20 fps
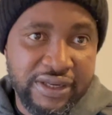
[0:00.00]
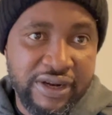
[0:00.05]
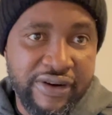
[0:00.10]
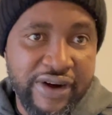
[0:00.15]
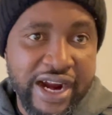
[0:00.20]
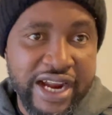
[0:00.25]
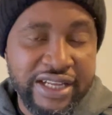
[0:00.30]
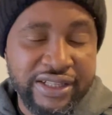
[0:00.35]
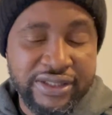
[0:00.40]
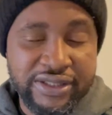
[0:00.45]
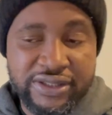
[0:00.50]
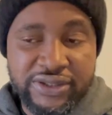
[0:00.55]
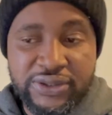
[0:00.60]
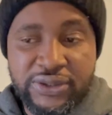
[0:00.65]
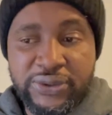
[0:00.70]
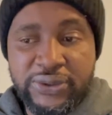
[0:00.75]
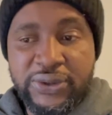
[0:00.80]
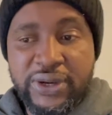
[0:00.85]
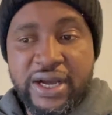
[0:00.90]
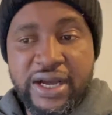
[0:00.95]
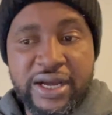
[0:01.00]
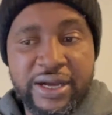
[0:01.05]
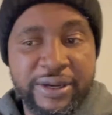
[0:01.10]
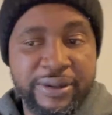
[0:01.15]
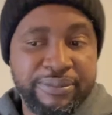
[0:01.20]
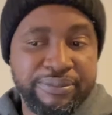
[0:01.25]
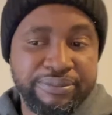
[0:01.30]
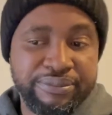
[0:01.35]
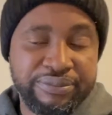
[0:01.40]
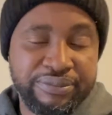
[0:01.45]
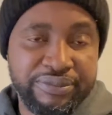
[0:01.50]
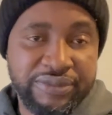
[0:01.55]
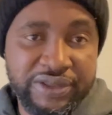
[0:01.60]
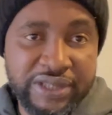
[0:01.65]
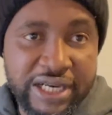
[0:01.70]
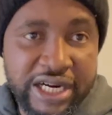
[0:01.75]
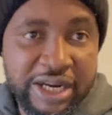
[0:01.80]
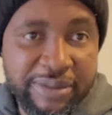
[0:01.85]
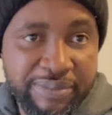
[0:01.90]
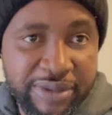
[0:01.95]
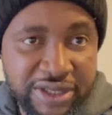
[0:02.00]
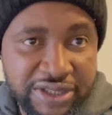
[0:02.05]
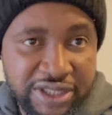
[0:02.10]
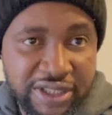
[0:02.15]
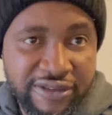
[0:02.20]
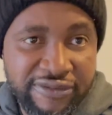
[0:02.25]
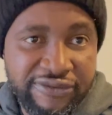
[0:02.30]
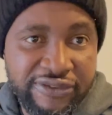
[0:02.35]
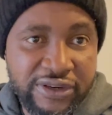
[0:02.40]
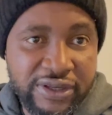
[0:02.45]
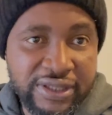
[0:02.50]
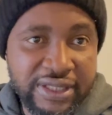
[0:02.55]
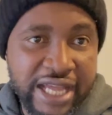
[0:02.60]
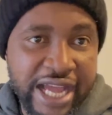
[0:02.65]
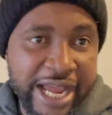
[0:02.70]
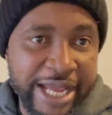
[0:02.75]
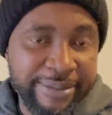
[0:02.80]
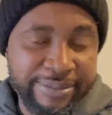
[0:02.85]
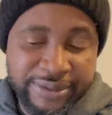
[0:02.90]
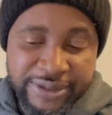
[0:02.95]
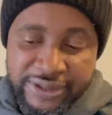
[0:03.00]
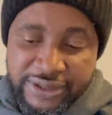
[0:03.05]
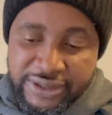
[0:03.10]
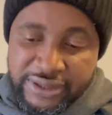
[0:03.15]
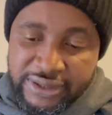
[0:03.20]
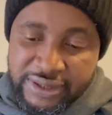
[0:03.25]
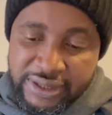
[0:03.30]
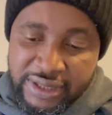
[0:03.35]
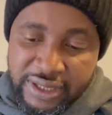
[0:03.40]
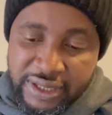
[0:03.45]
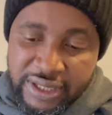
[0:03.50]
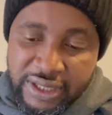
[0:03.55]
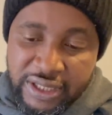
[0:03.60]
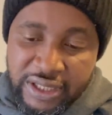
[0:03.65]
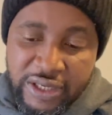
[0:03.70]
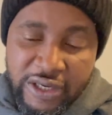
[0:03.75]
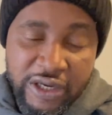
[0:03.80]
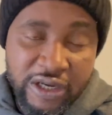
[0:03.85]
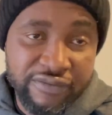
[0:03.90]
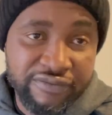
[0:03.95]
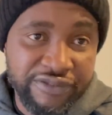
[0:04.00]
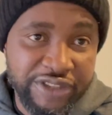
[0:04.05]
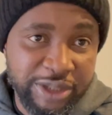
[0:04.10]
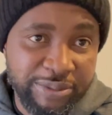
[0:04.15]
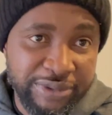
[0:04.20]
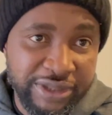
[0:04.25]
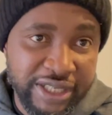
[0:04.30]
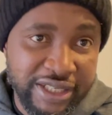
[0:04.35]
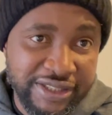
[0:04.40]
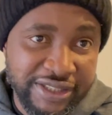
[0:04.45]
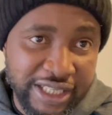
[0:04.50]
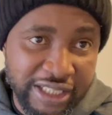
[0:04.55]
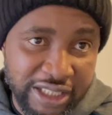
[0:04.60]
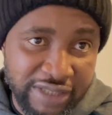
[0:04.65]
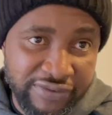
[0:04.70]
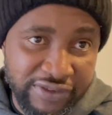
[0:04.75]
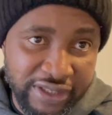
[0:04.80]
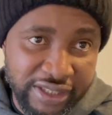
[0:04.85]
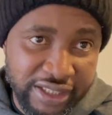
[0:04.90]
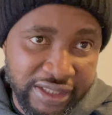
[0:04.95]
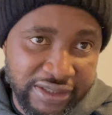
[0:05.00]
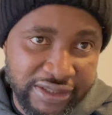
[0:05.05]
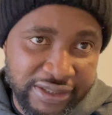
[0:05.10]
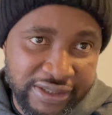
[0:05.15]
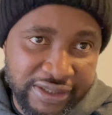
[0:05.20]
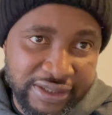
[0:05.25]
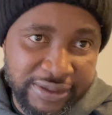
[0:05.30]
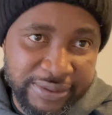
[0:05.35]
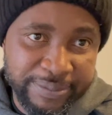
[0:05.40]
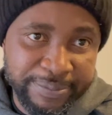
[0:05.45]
All right, so there are basic 4 types of DBS certificates.